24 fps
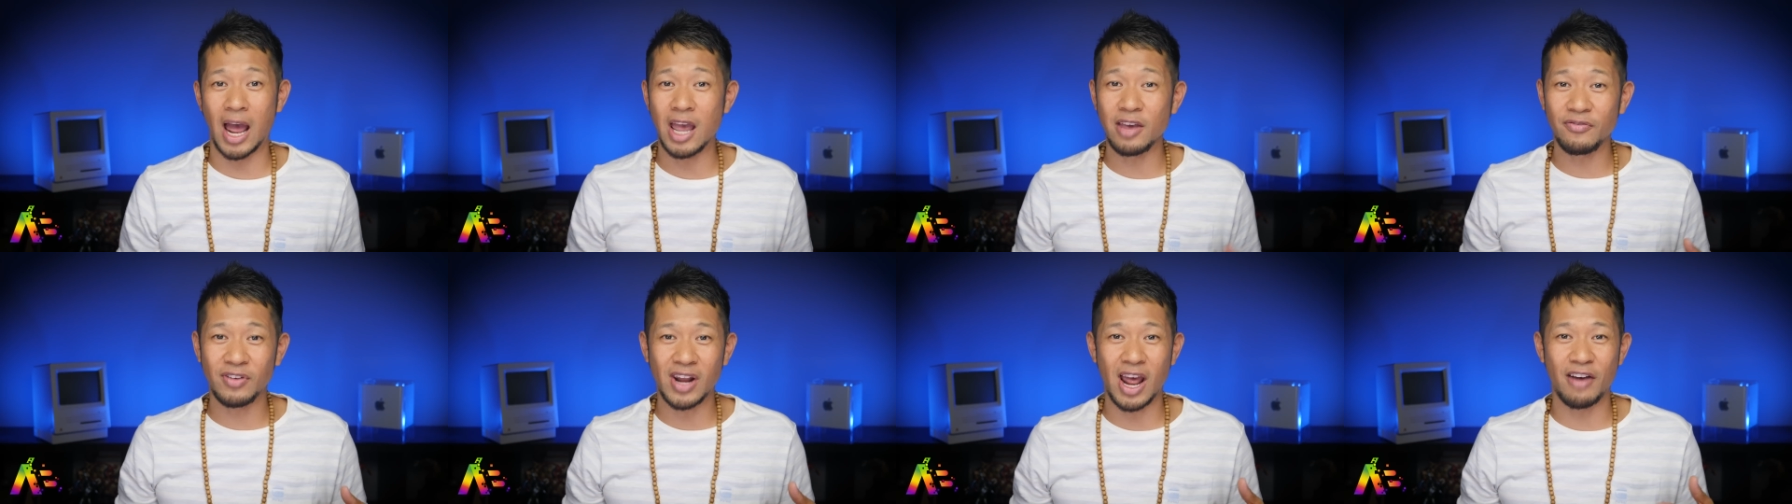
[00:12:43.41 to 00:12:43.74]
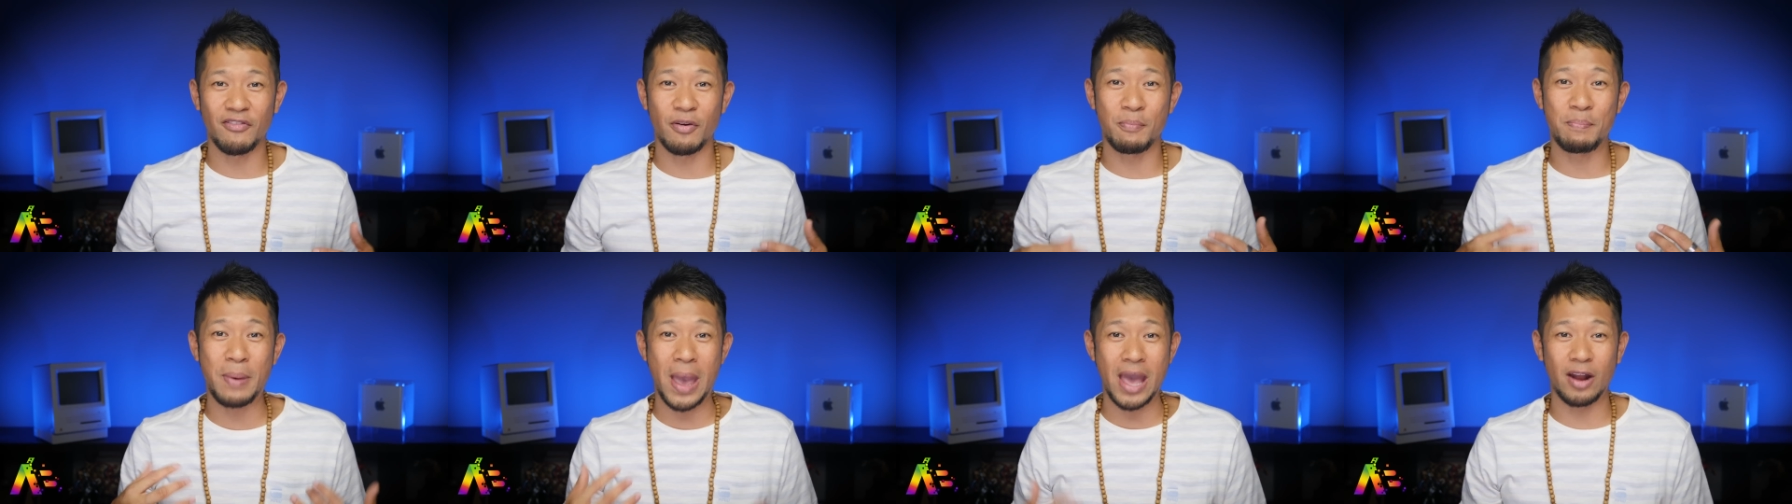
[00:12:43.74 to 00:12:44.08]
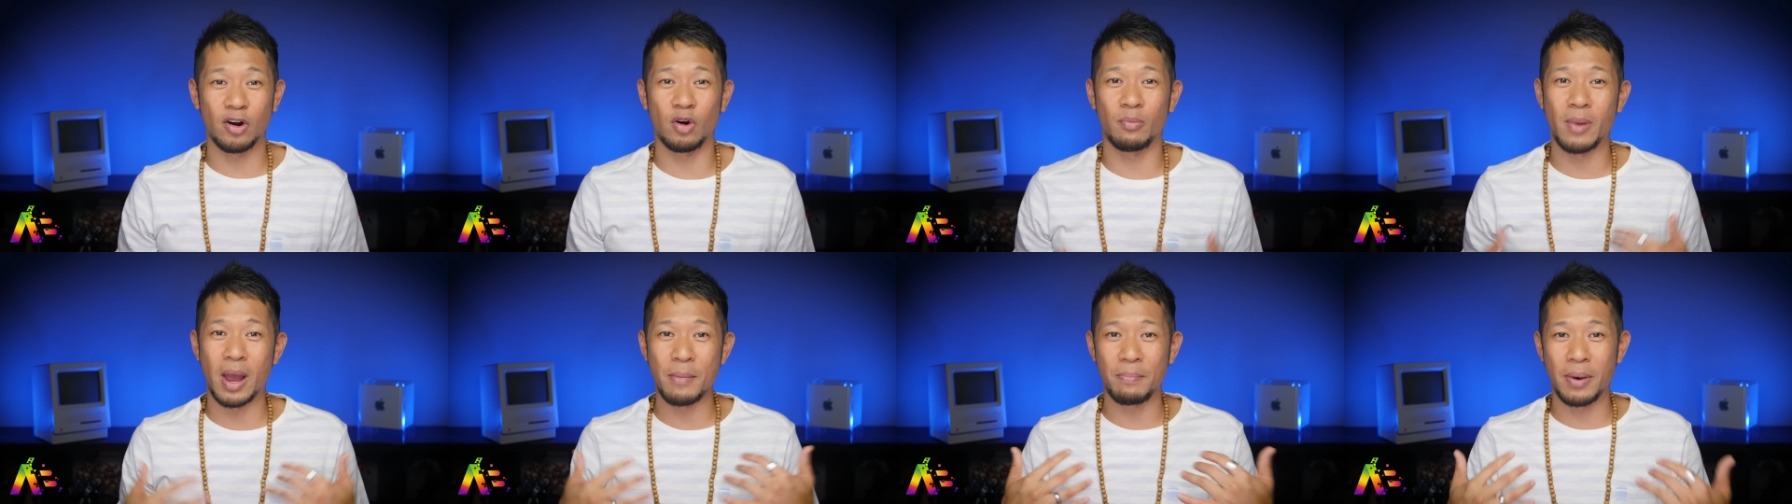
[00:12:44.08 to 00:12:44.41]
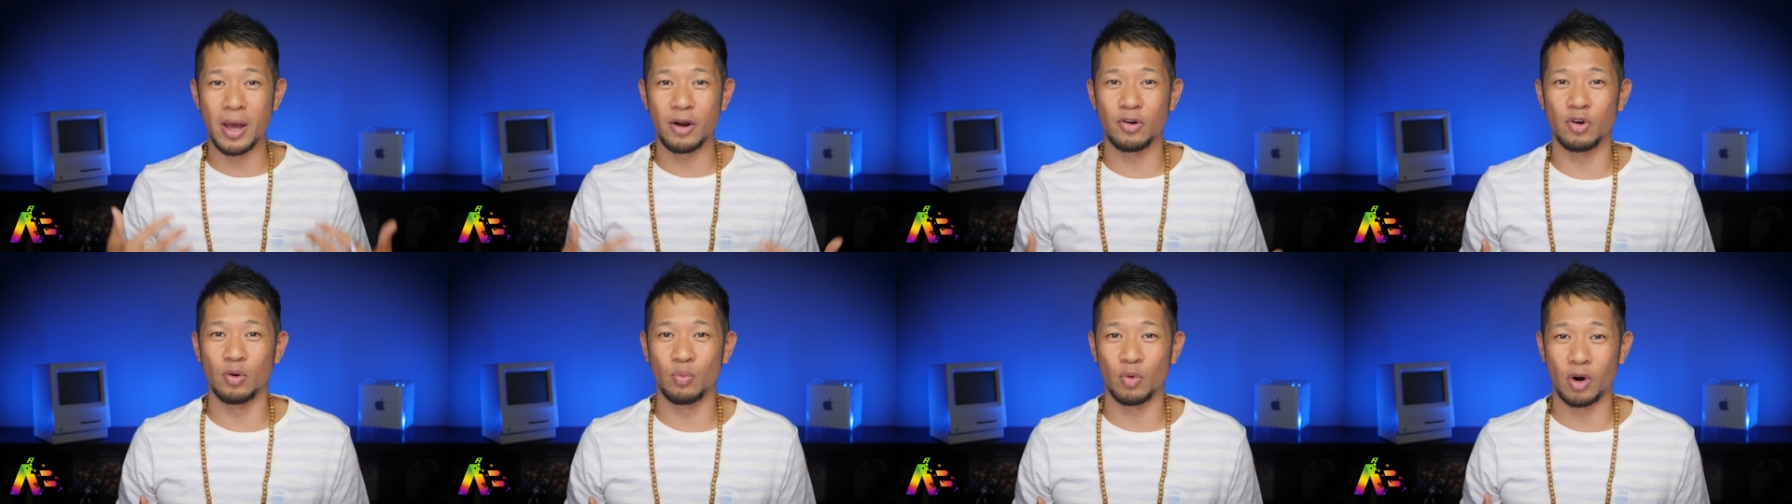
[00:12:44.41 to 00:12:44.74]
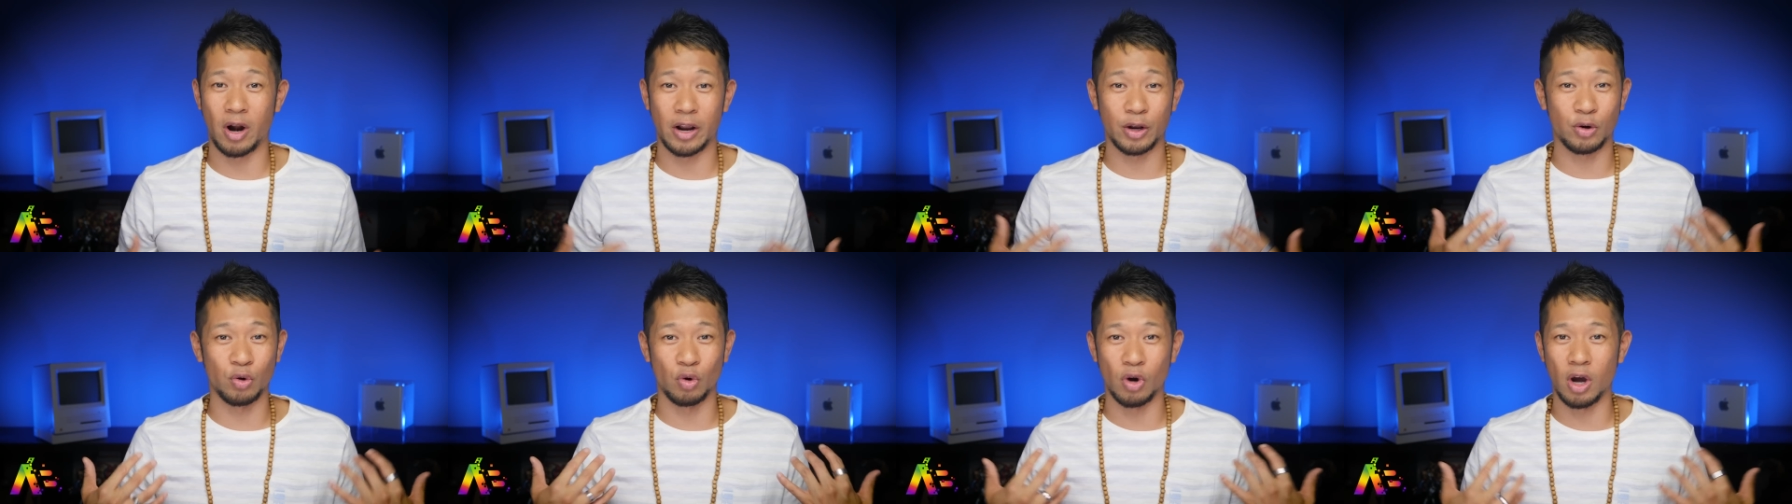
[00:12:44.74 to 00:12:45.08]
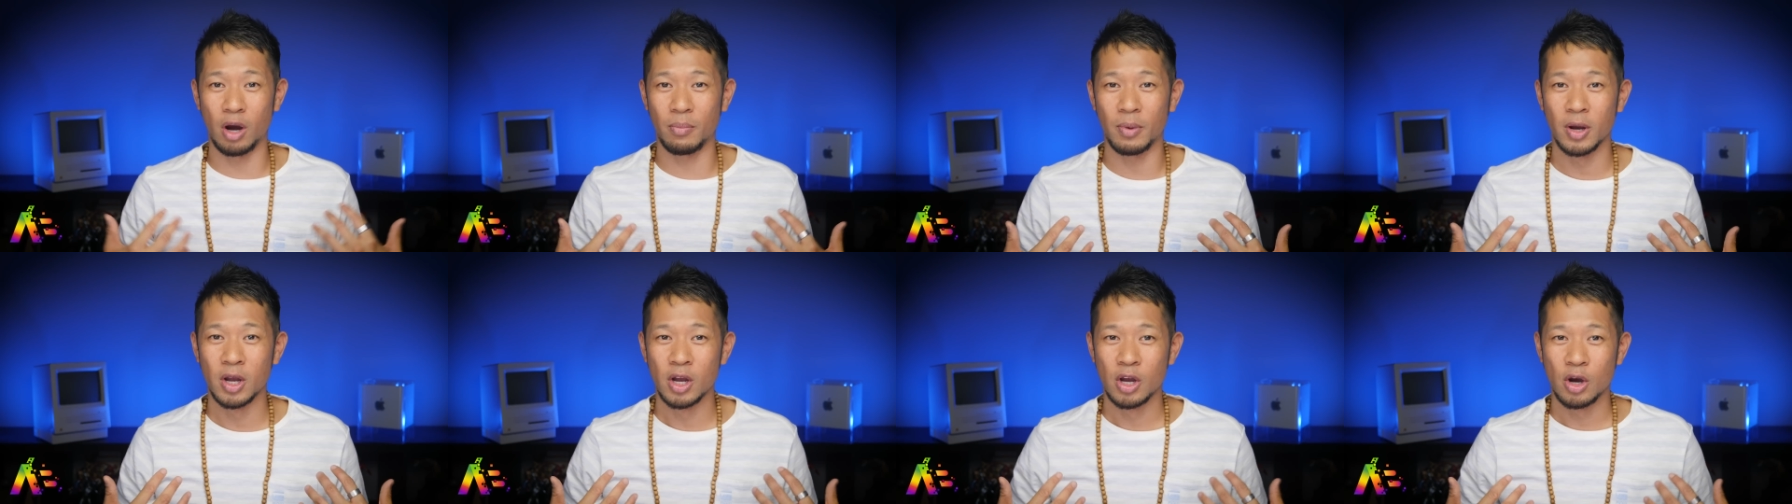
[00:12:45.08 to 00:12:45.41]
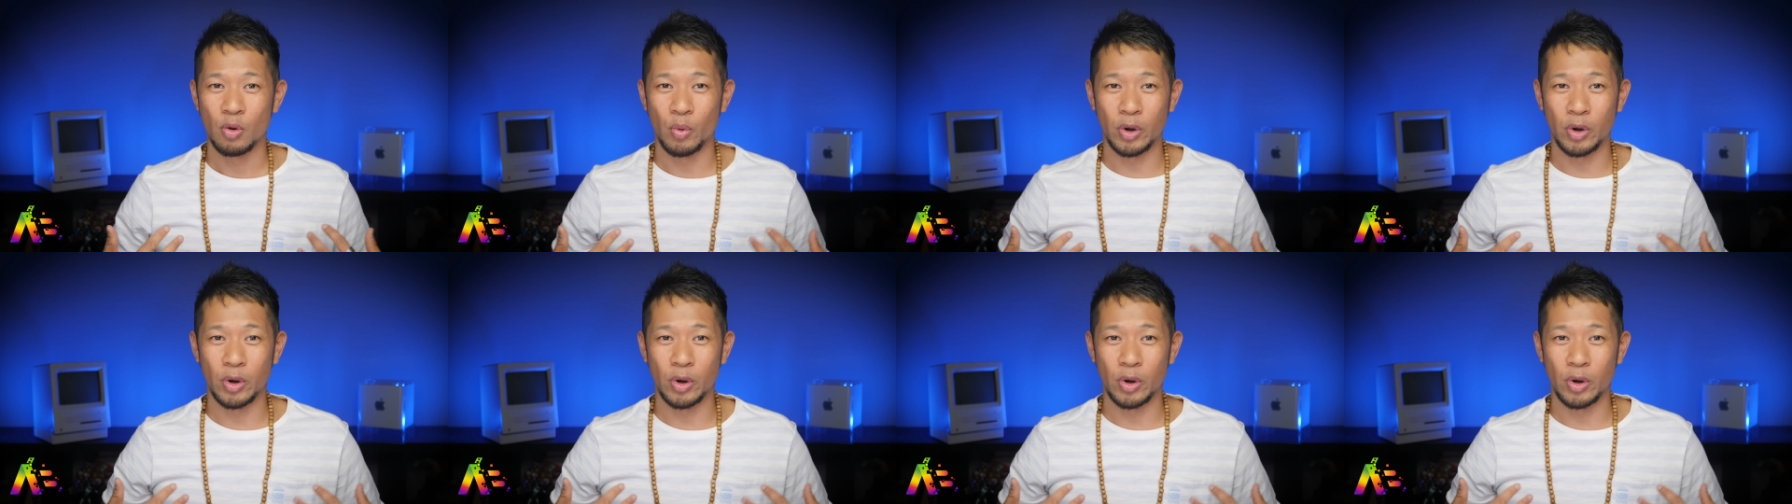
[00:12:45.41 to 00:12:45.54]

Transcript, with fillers: I even have a banner in my bedroom where I grew up